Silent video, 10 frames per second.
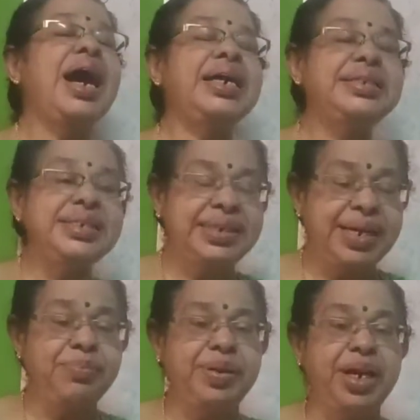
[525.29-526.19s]
at the
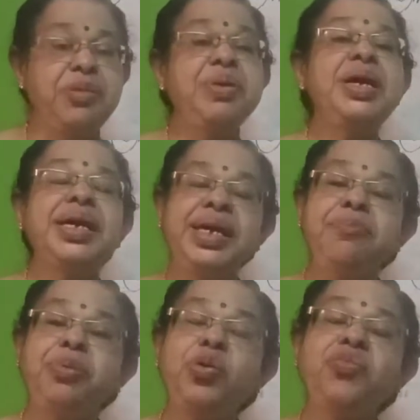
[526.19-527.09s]
same time
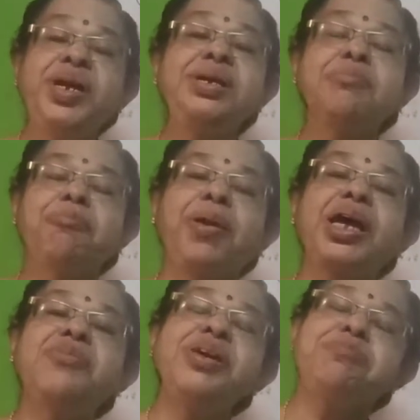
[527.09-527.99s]
improving
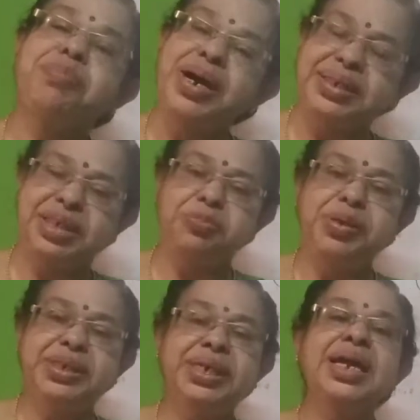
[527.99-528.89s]
private
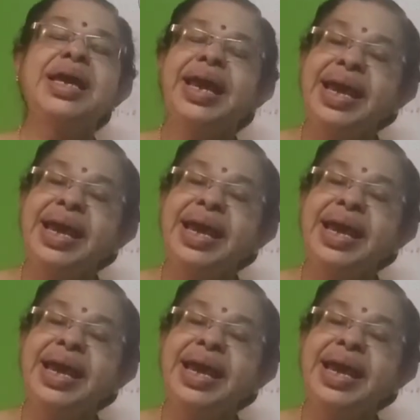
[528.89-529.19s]
participation,